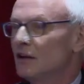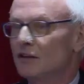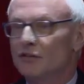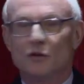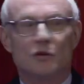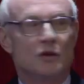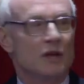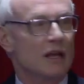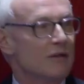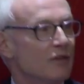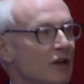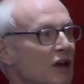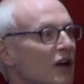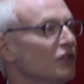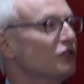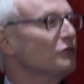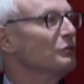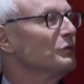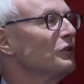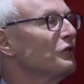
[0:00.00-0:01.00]
So you give a
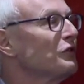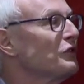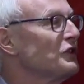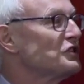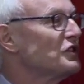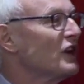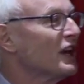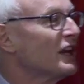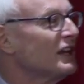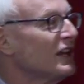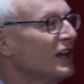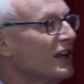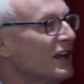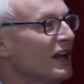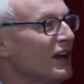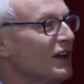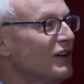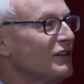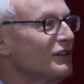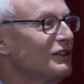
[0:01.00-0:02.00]
customer a free checking
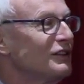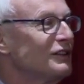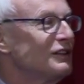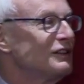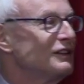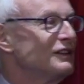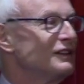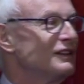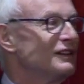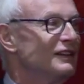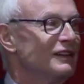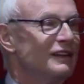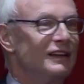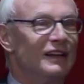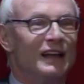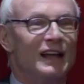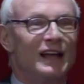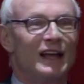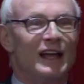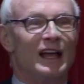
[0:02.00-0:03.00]
account,
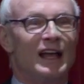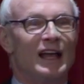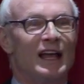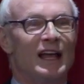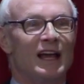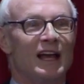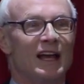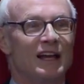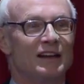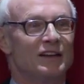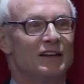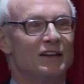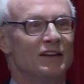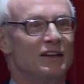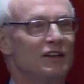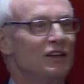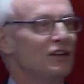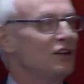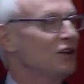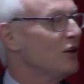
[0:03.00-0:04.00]
and
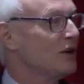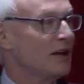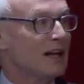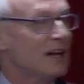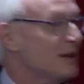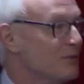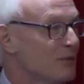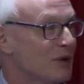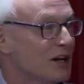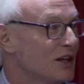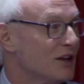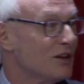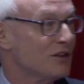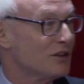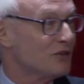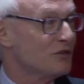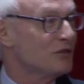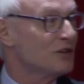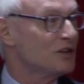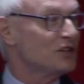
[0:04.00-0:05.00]
you don't get any money on
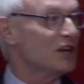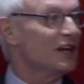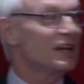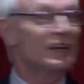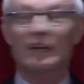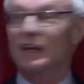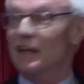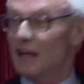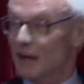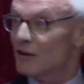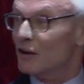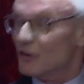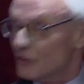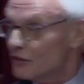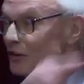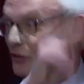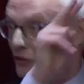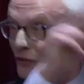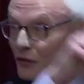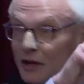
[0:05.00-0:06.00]
the free checking account
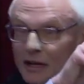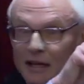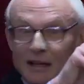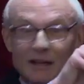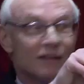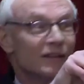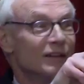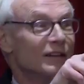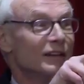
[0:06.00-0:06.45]
because it's free.